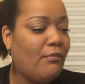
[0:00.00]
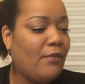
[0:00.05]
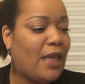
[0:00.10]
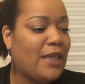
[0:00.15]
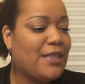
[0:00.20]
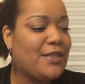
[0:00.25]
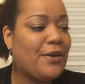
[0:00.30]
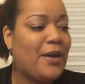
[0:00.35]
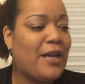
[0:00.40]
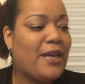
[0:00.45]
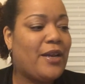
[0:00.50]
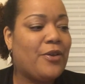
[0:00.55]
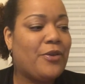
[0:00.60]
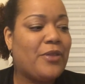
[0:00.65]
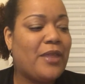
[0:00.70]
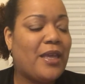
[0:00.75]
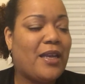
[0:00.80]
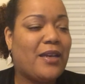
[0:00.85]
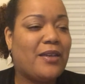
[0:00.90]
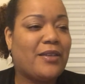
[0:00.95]
So I know
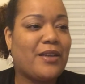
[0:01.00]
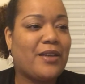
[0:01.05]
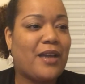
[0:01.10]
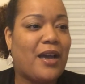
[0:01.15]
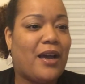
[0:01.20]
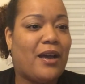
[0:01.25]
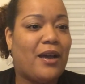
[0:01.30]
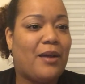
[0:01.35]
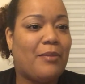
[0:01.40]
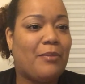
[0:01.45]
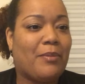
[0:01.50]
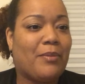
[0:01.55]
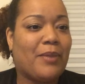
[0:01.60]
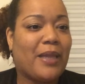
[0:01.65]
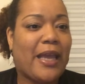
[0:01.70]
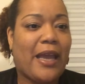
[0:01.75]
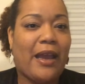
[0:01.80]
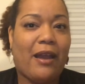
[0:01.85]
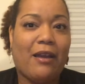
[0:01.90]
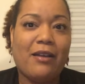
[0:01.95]
that
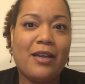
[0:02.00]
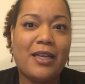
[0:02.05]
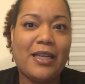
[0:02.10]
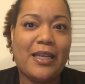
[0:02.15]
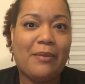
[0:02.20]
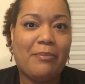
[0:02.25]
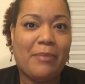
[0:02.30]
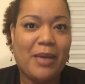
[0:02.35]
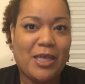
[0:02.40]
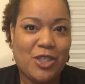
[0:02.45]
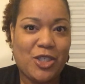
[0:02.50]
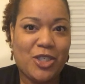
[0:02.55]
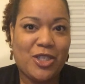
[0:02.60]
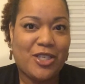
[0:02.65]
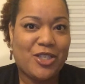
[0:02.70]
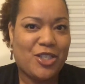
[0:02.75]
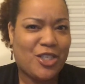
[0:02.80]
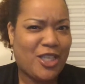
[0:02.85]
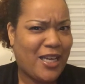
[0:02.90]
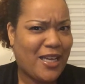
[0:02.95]
Carolyn mentioned
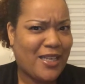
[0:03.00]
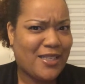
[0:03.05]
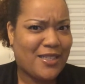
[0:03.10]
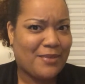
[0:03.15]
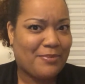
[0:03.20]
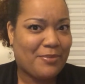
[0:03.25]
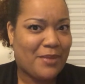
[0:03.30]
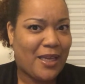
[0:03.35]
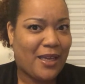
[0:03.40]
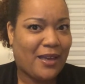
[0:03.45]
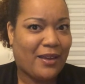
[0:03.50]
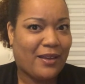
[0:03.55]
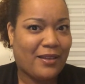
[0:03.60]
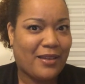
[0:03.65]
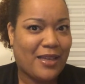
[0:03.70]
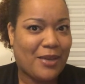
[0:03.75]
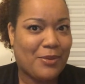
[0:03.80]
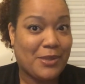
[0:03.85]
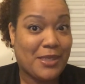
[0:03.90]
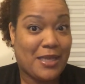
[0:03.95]
that she had something
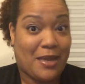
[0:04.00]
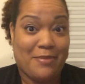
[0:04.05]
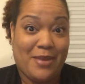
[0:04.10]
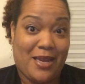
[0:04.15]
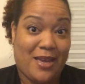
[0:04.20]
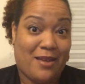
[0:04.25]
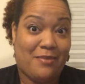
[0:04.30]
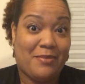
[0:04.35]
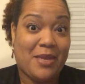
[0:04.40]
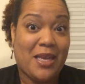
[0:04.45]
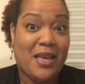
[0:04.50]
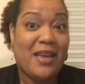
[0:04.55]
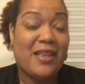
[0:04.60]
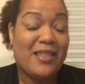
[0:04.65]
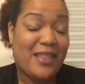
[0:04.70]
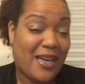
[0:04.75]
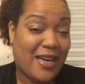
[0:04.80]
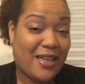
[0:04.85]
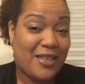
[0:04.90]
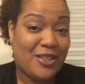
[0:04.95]
that was coming up
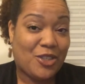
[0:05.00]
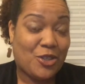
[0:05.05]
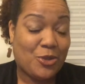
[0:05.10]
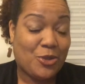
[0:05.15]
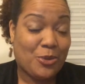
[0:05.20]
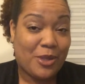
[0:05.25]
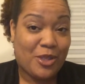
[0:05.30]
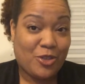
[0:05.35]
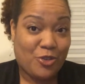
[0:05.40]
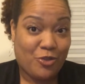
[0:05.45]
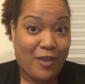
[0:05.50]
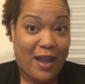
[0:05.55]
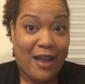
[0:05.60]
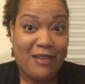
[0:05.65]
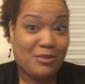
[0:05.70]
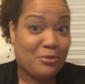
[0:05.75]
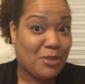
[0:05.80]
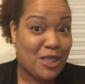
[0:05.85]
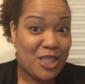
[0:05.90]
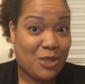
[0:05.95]
that had to do with
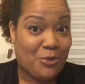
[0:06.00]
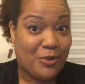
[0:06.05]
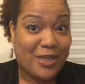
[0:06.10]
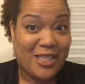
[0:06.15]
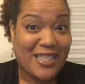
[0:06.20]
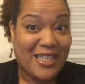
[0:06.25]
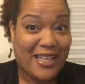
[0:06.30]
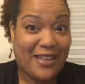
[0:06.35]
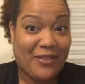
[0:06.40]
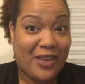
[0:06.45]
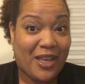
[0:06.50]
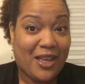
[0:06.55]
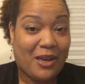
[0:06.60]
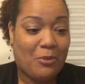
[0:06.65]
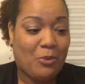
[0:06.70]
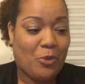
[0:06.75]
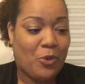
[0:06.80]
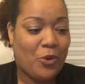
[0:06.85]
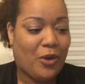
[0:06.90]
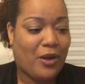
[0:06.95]
giraffes, but she wasn't giving any
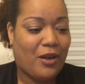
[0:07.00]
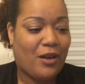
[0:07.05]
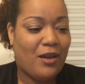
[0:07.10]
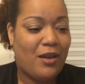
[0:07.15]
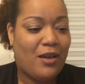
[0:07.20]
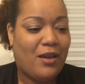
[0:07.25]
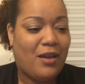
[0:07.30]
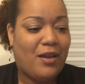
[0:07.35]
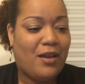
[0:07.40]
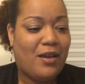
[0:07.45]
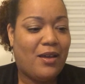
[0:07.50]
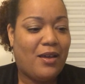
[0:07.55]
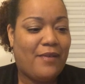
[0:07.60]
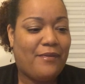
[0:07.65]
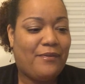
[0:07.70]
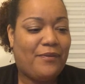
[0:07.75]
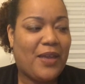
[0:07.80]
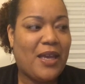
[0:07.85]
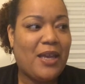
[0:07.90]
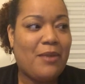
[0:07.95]
more
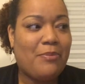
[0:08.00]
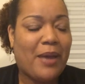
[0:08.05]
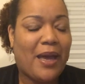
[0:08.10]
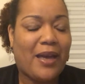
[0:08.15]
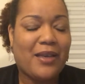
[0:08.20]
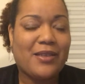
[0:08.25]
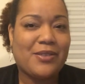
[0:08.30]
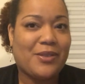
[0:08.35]
feedback.